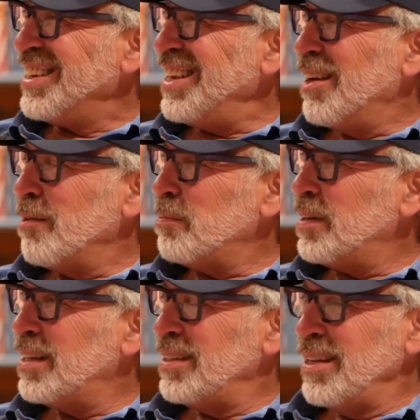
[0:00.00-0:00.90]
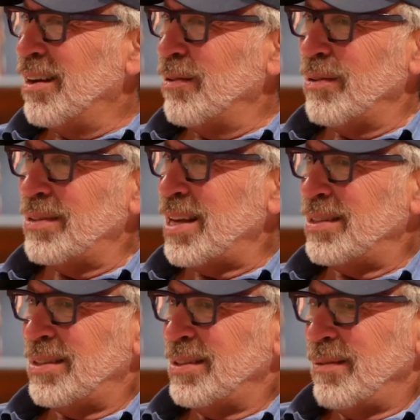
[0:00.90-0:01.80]
But
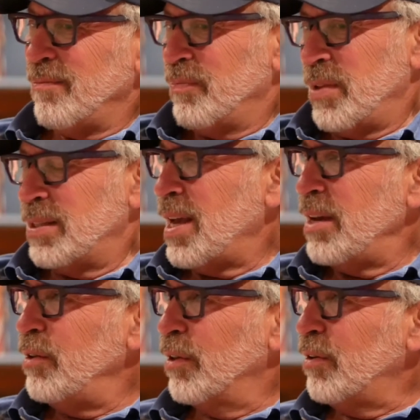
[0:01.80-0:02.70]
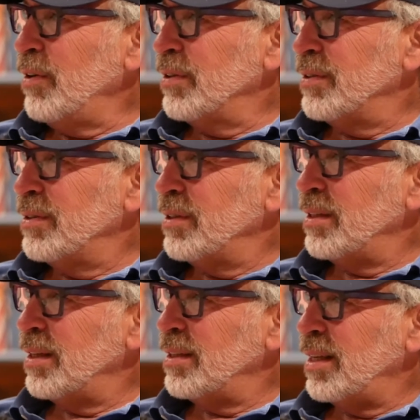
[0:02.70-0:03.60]
that's how you learn.
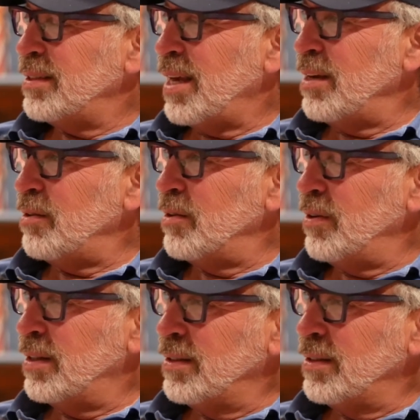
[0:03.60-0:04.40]
Yeah, that's how you do it.